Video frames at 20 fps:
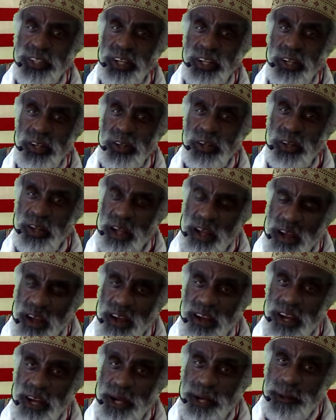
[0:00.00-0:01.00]
law.
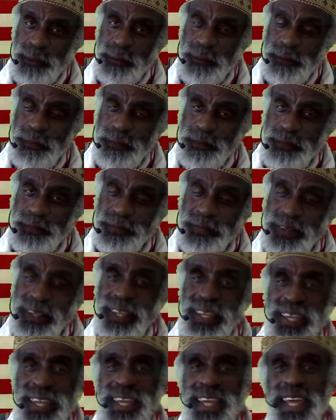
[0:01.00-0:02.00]

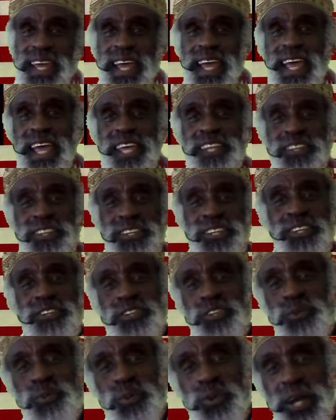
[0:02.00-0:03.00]
And this is
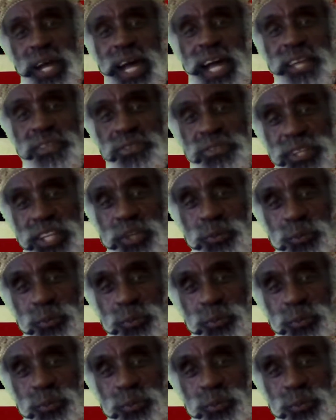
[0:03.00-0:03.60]
where I think